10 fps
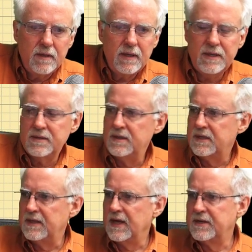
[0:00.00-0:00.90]
And so you
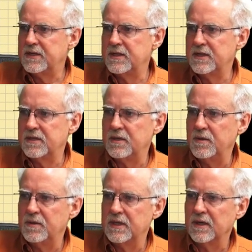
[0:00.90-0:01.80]
see, that's just
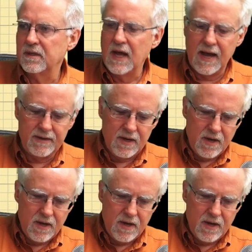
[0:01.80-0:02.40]
using a line.